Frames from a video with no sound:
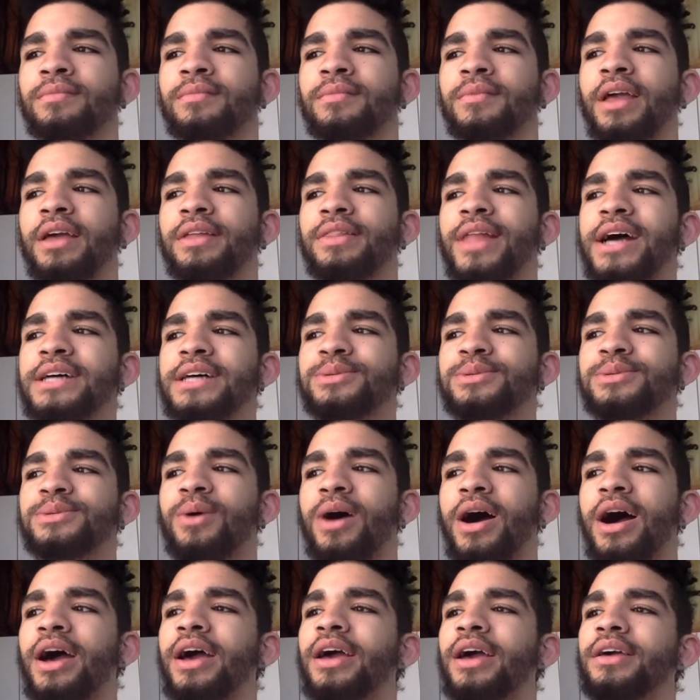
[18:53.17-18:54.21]
And that's
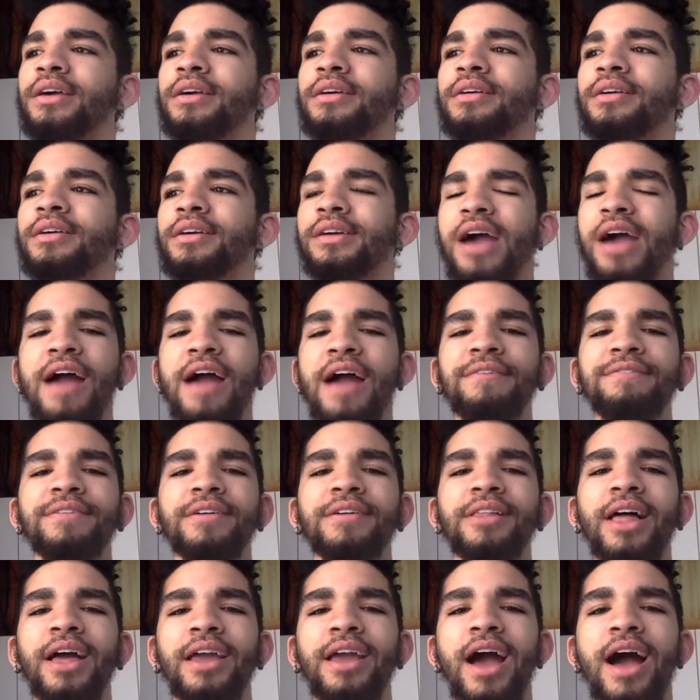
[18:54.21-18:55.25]
why I feel
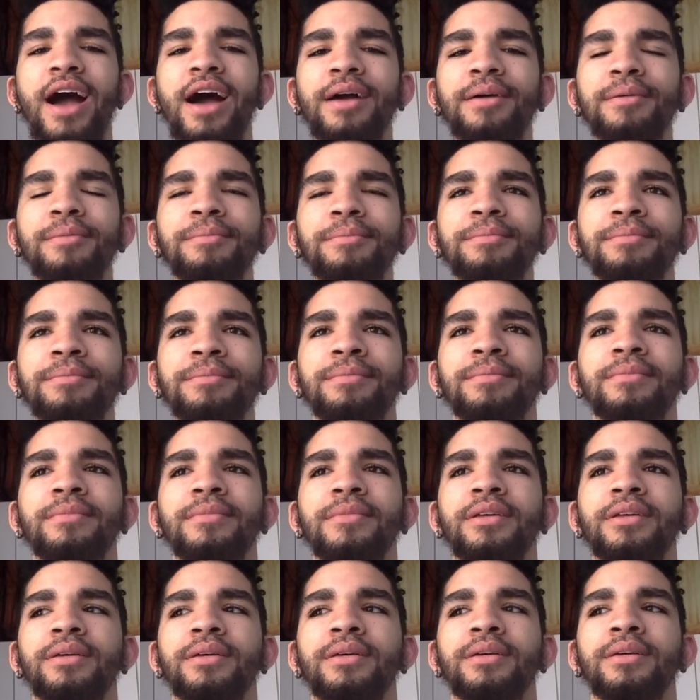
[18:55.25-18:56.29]
like I'm
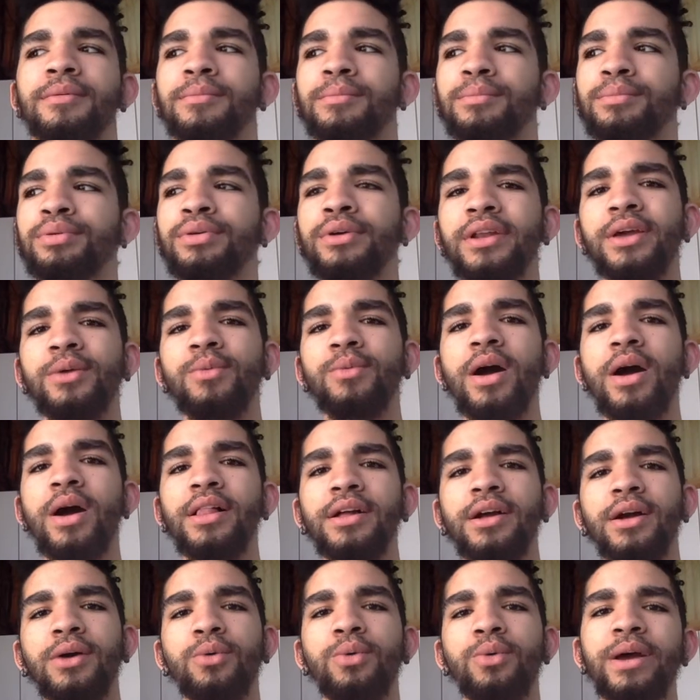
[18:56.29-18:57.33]
pretty well
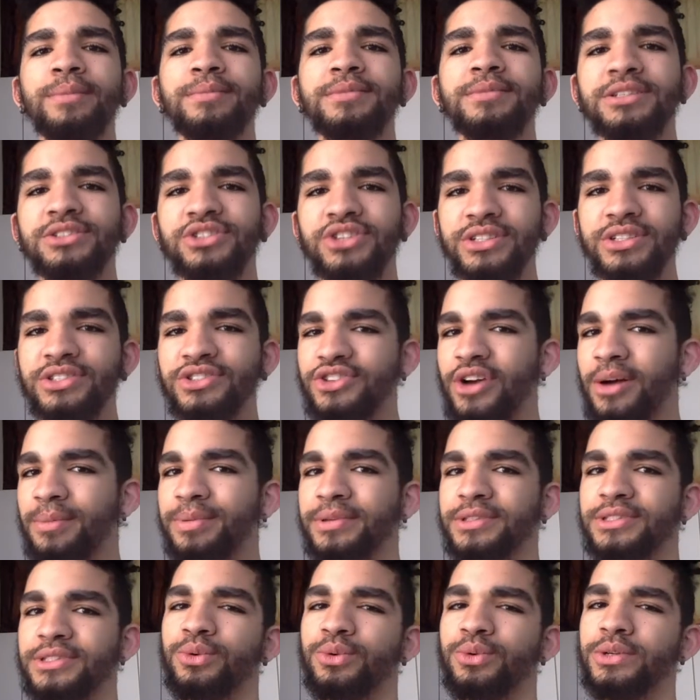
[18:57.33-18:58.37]
equipped to just jump
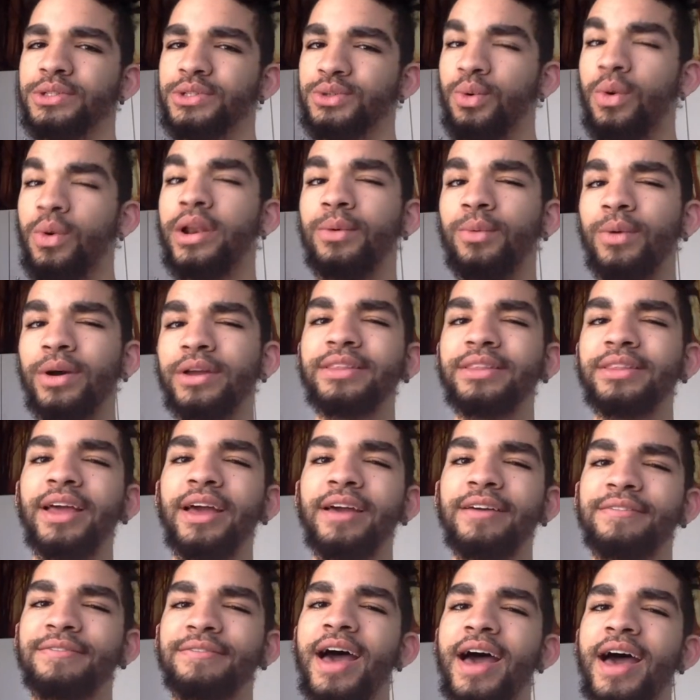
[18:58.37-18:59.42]
into a
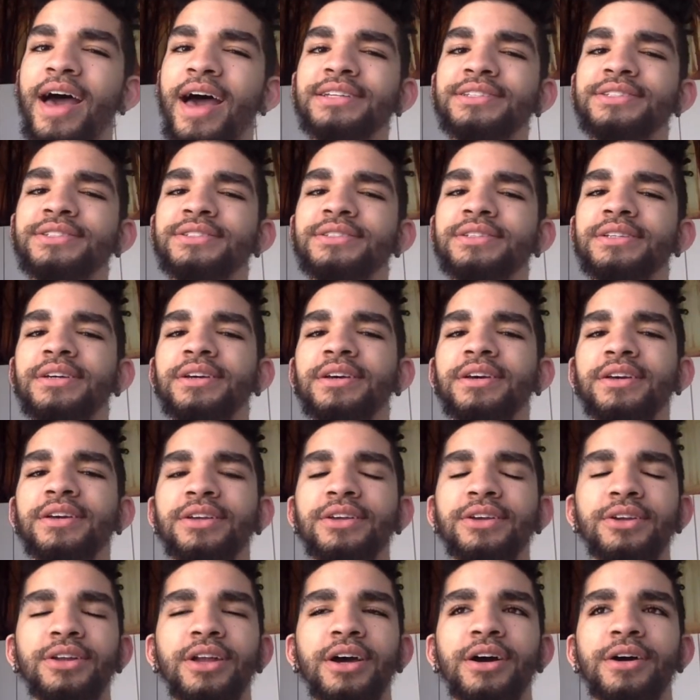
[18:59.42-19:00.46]
21-day fast,
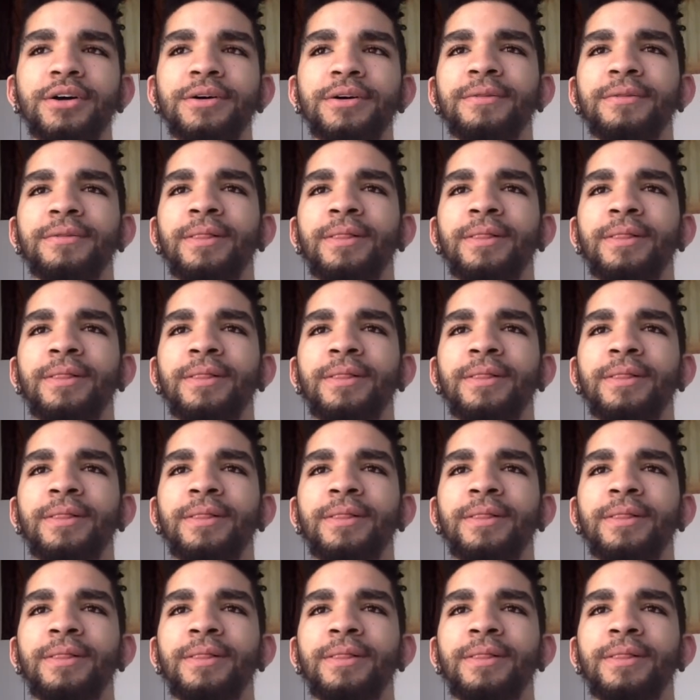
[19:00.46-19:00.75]
you know?